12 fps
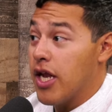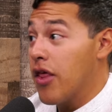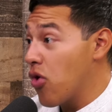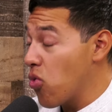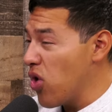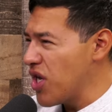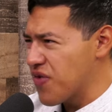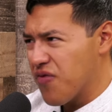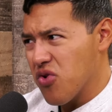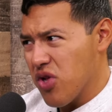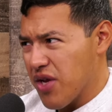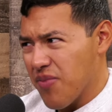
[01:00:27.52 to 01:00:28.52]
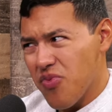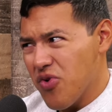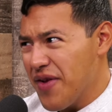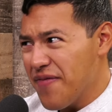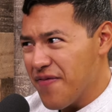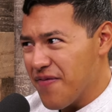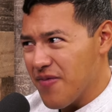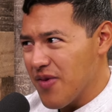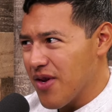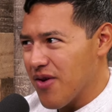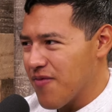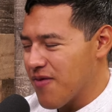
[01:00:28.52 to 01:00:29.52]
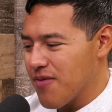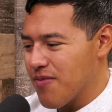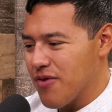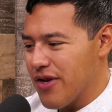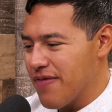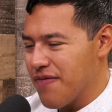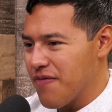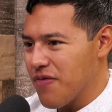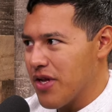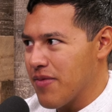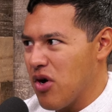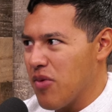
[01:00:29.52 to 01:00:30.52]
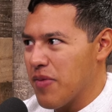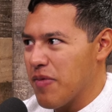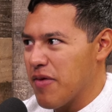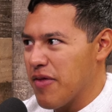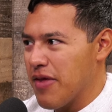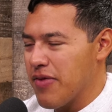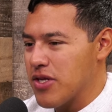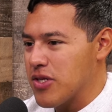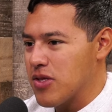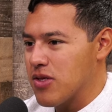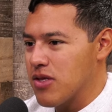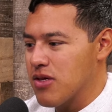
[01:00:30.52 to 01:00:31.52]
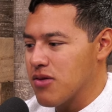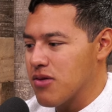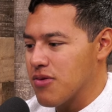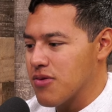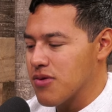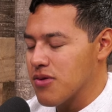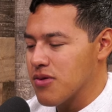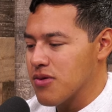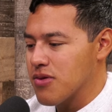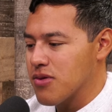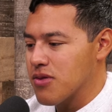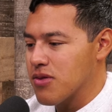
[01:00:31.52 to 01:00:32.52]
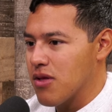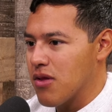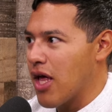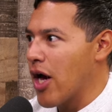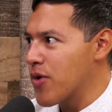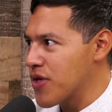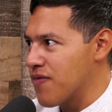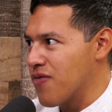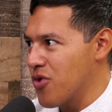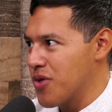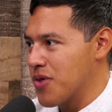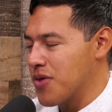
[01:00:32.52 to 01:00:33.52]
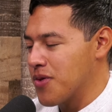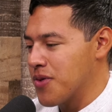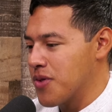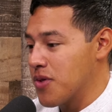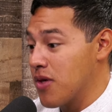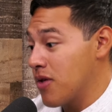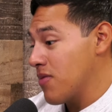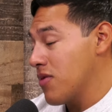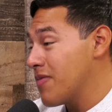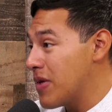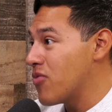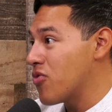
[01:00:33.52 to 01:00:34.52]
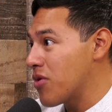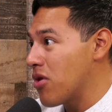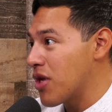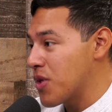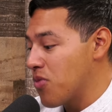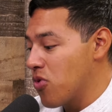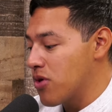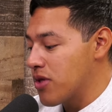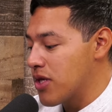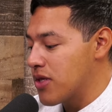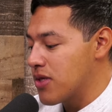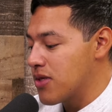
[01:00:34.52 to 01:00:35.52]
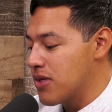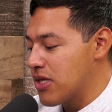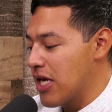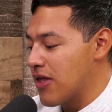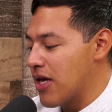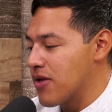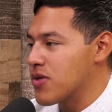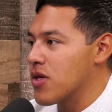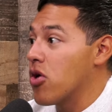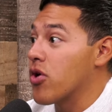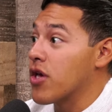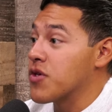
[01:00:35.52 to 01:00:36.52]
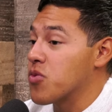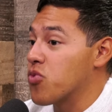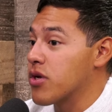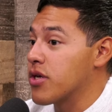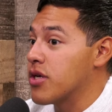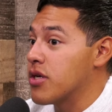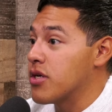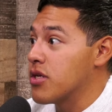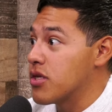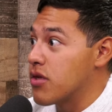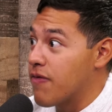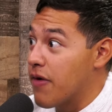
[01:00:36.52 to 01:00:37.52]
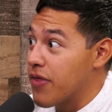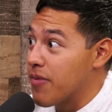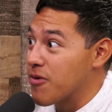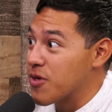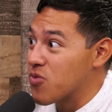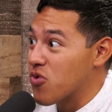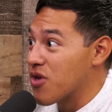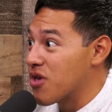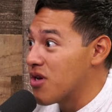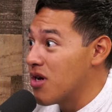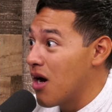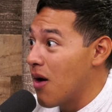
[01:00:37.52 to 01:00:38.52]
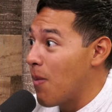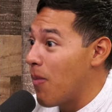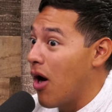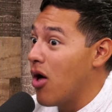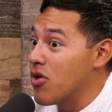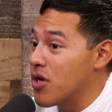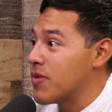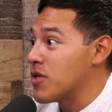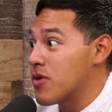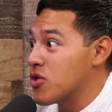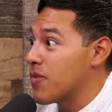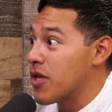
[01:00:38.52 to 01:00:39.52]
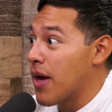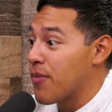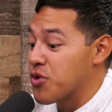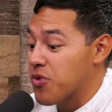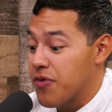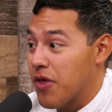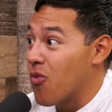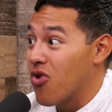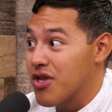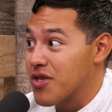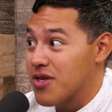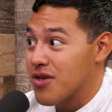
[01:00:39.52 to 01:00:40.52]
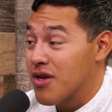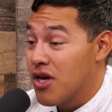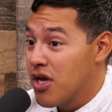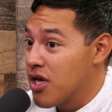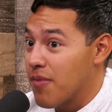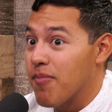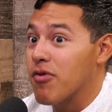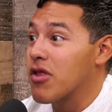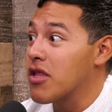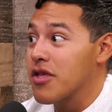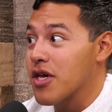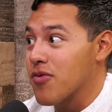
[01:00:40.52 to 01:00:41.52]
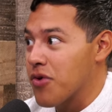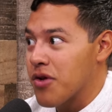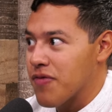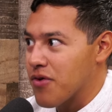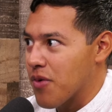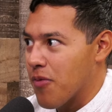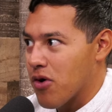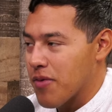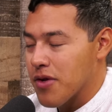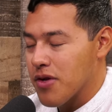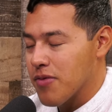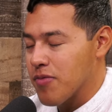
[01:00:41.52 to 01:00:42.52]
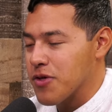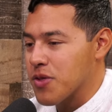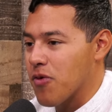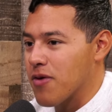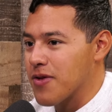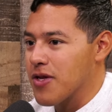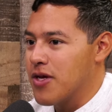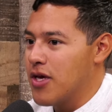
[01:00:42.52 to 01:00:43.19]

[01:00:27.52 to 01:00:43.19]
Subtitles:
And there was, for like a brief, you know, for a brief fleeting moment, but then the loudest voices and the people with a lot of support did take that and say, okay, so we're going to defund the police. We're going to abolish, I mean, especially Minneapolis, right? They wanted to completely get rid of their department, police department.